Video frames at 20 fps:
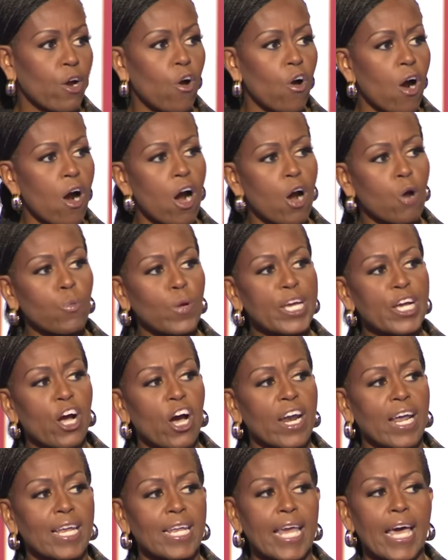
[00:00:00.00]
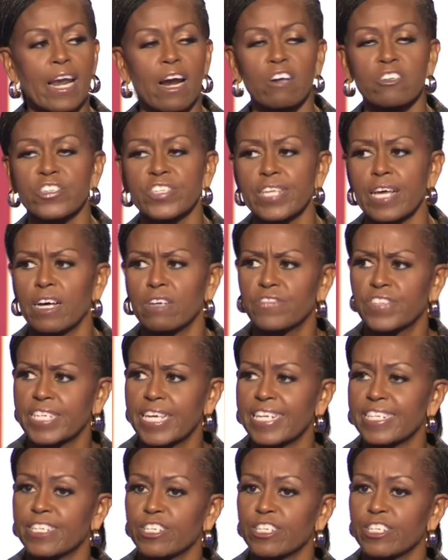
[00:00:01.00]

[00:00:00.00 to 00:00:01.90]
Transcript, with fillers: or are we going to let ourselves get